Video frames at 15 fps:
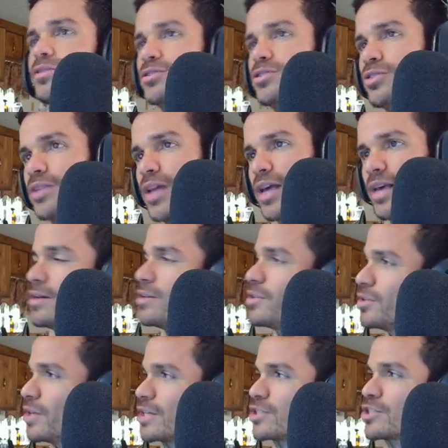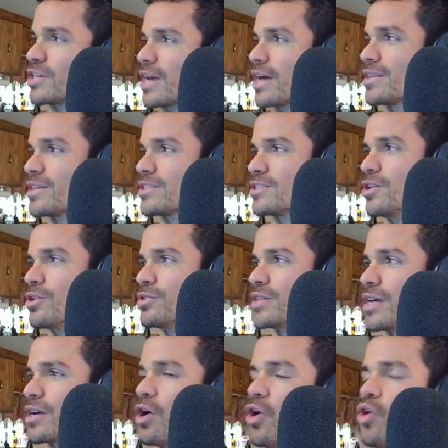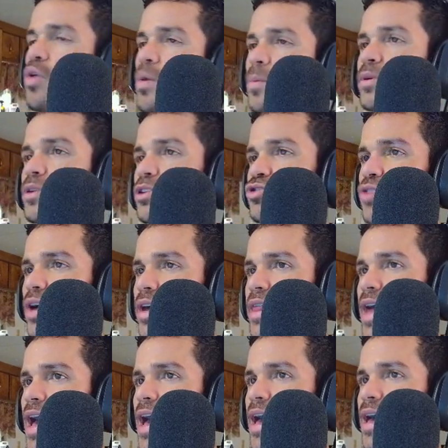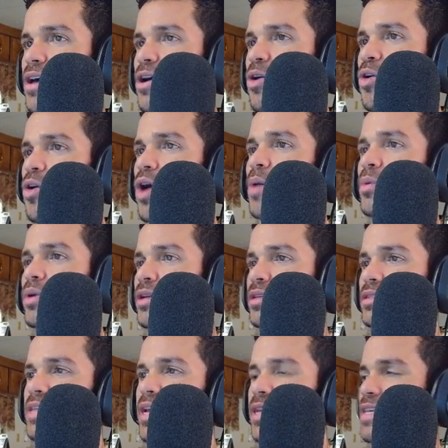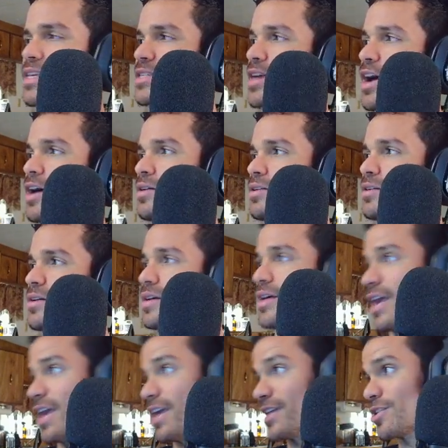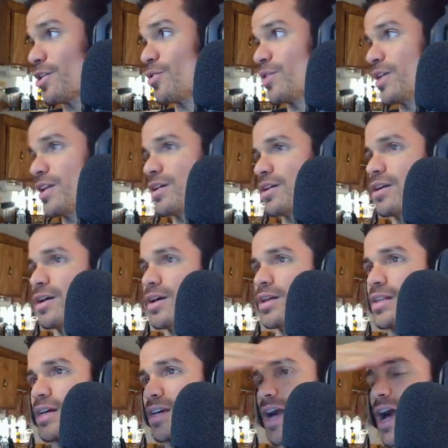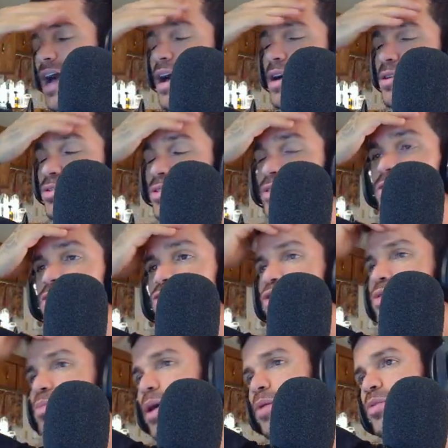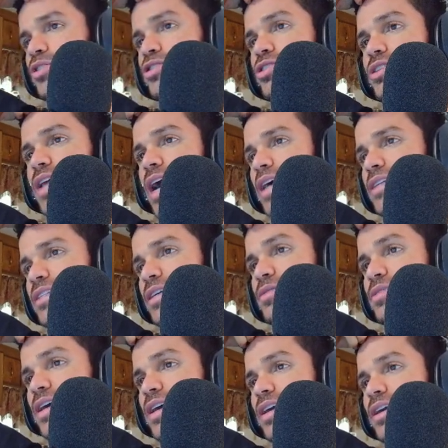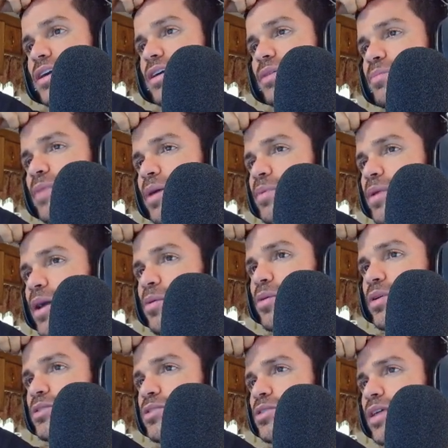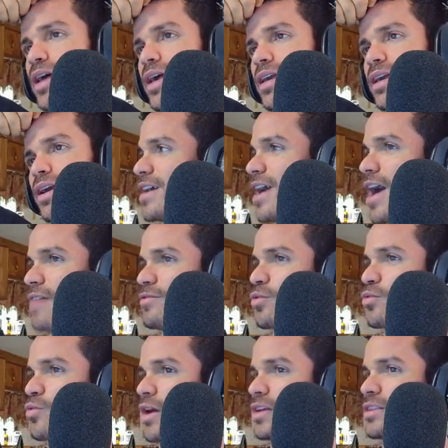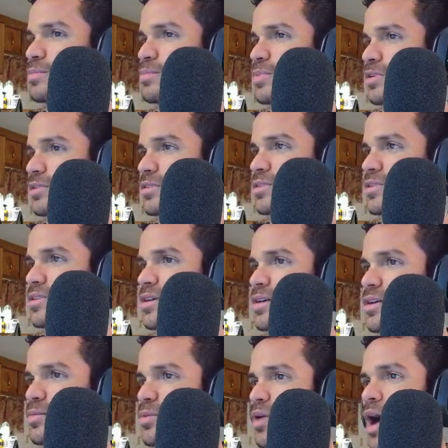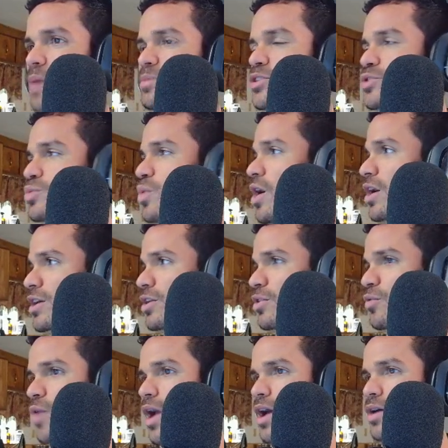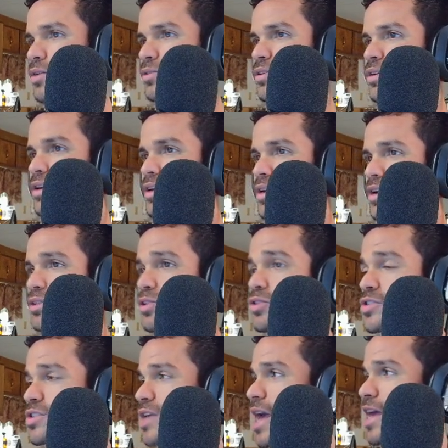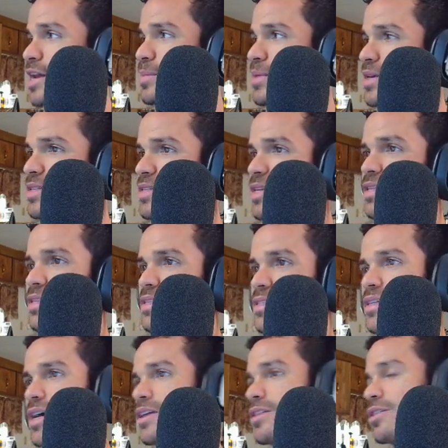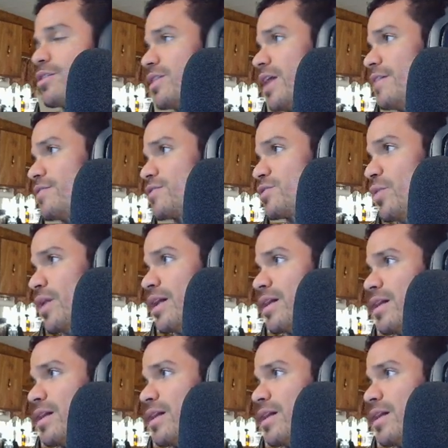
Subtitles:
you like check out these nodes, like, oh, I want to try that, or I want to take these out and go here. Like I was doing my witch class, and I was like, maybe I want to do like have a wraith build where I'm just walking around close to enemies and just sucking their lives away,